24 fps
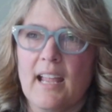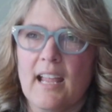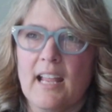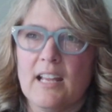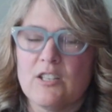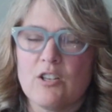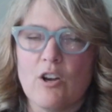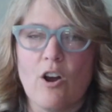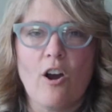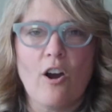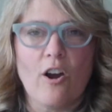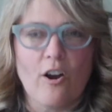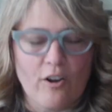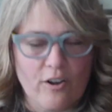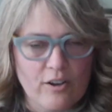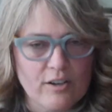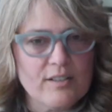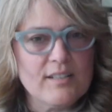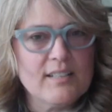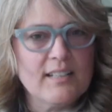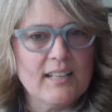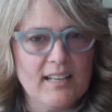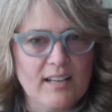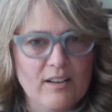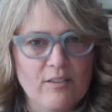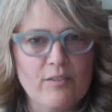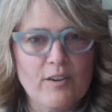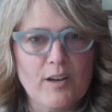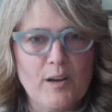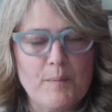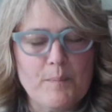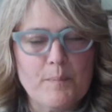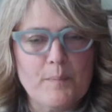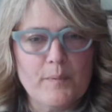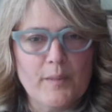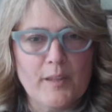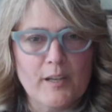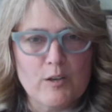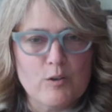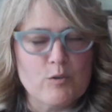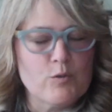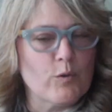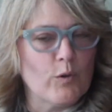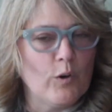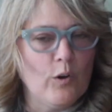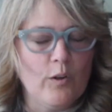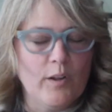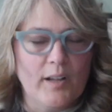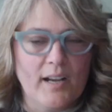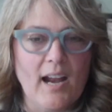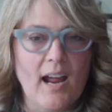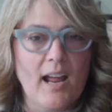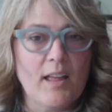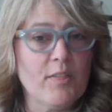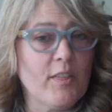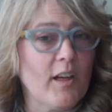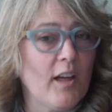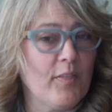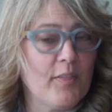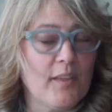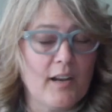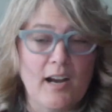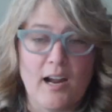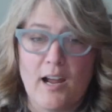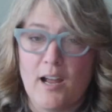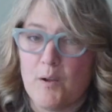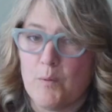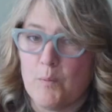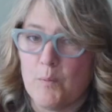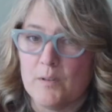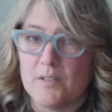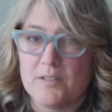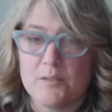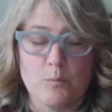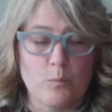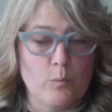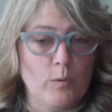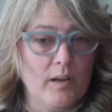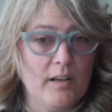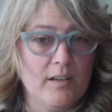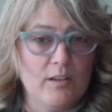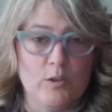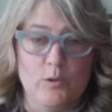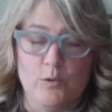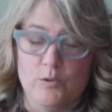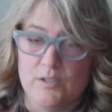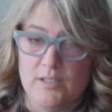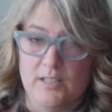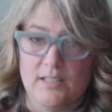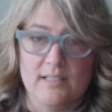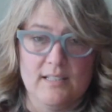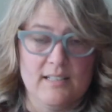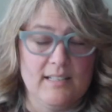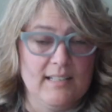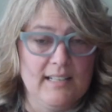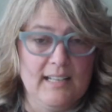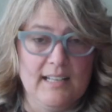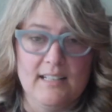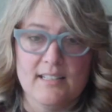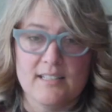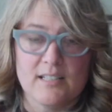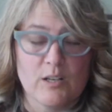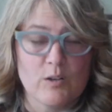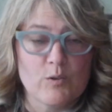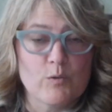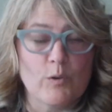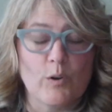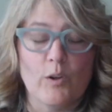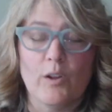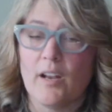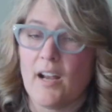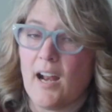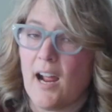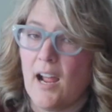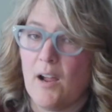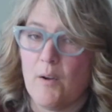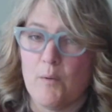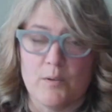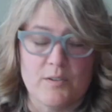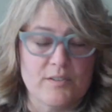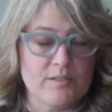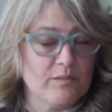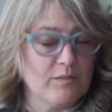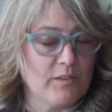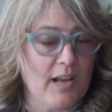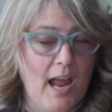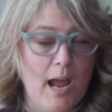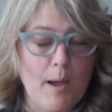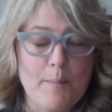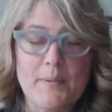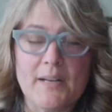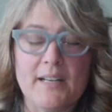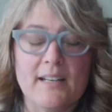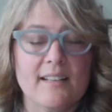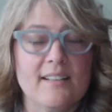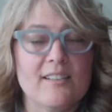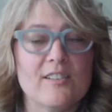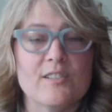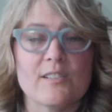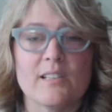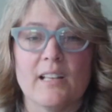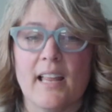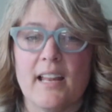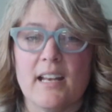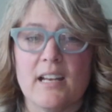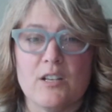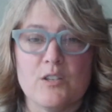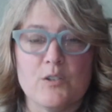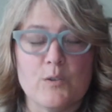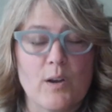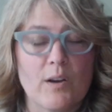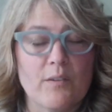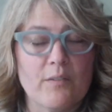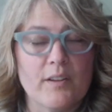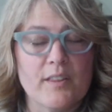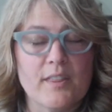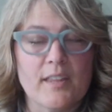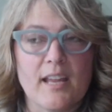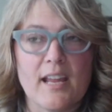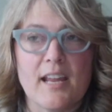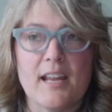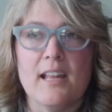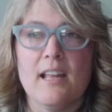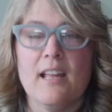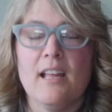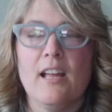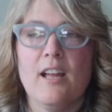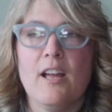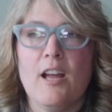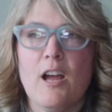It's hard to give up the control, and I thought that I was one who didn't need to control it. I was happy to just let it do everything.